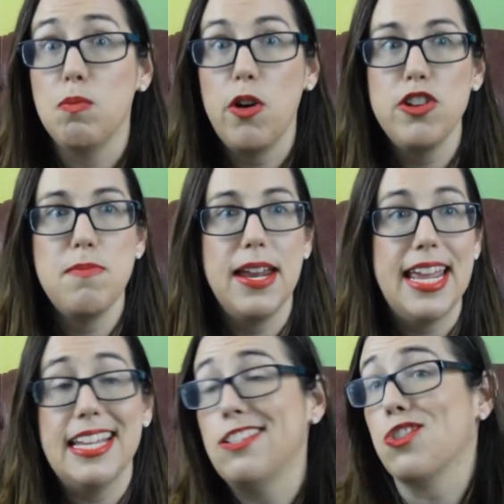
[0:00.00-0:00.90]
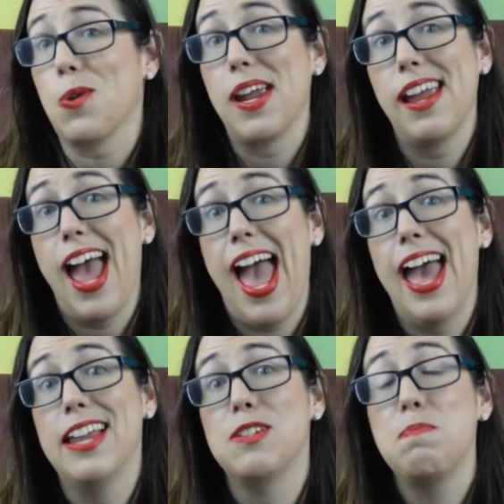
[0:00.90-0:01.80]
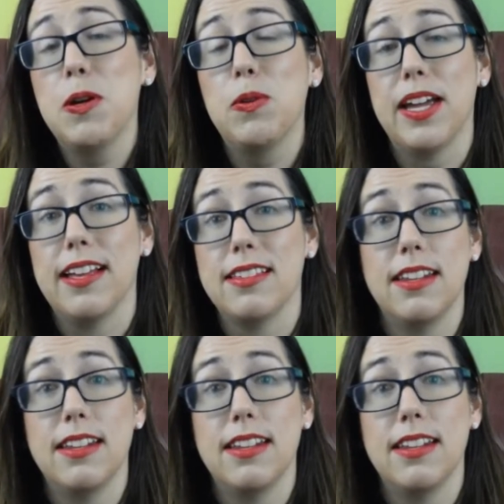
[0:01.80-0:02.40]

monument, history, and buildings.